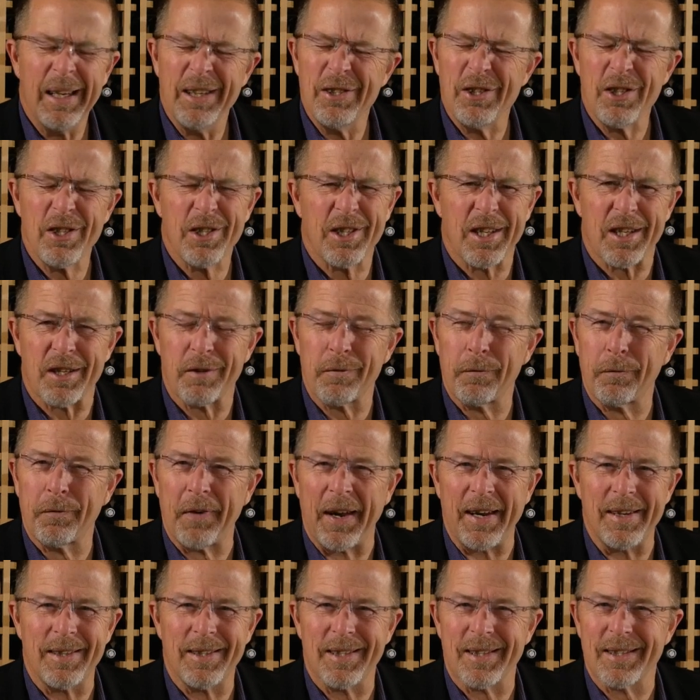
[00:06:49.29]
Just this
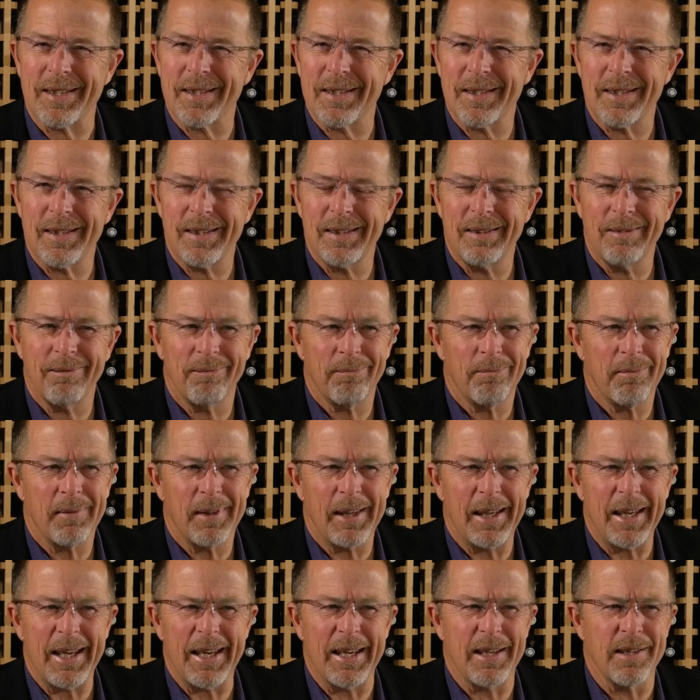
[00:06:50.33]
faintest
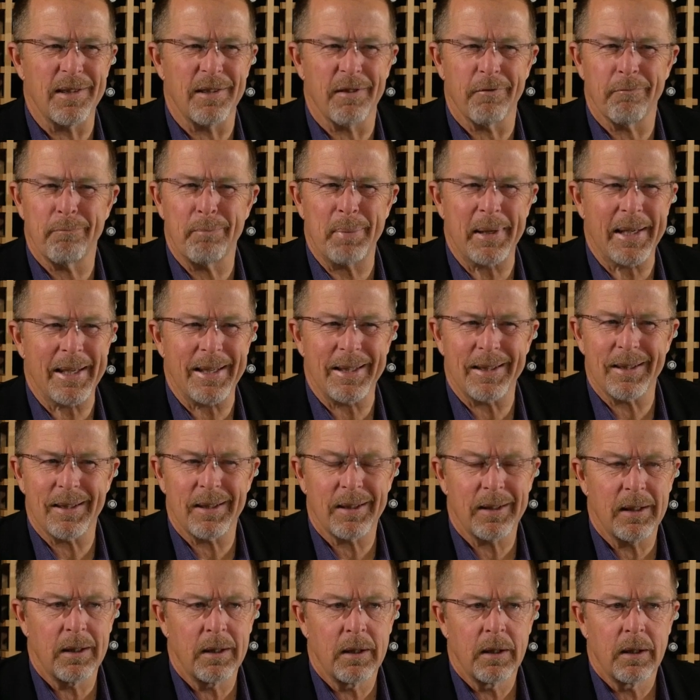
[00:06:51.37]
hint of
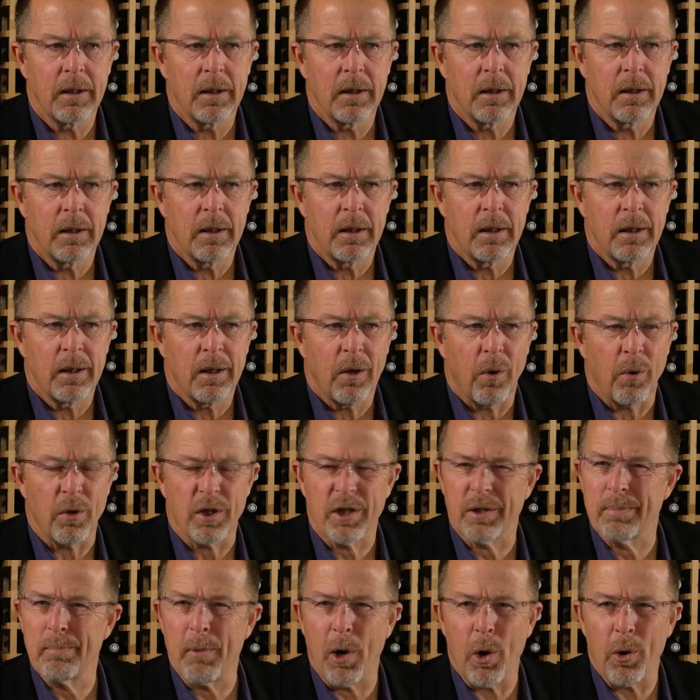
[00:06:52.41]
peat or
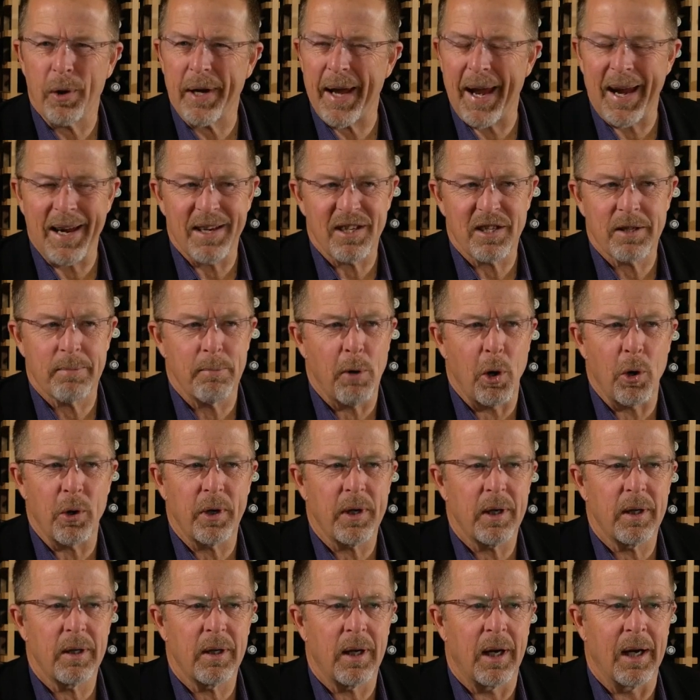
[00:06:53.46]
smoke and
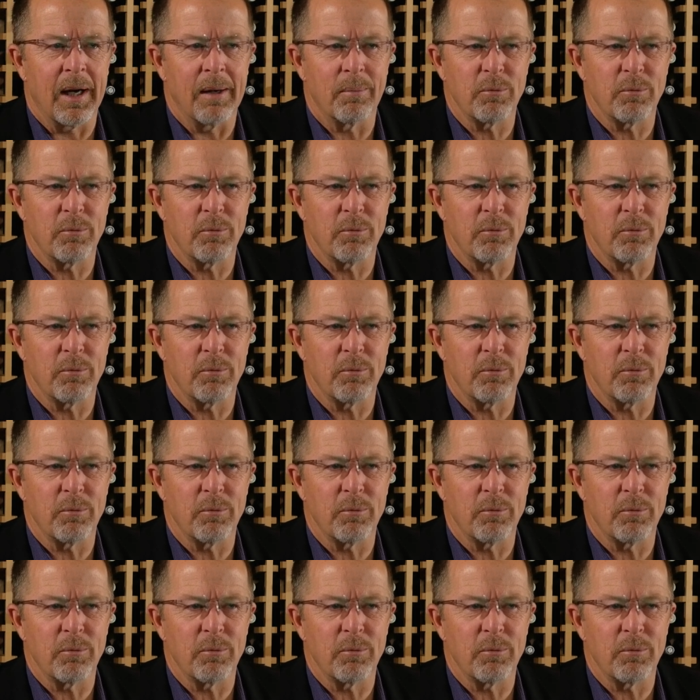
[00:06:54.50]
smoke.